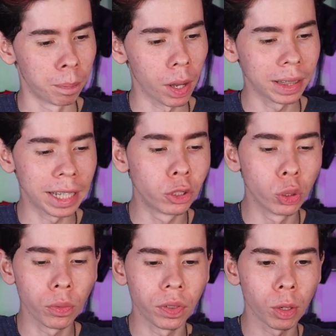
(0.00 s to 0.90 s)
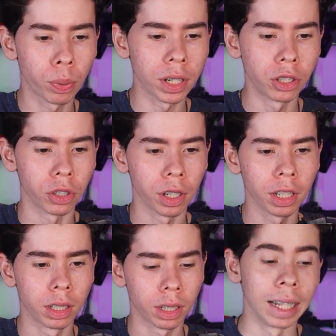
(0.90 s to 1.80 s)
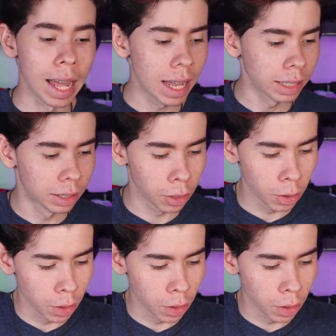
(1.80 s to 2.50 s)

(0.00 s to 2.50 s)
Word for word: But they do feel pretty sturdy. And last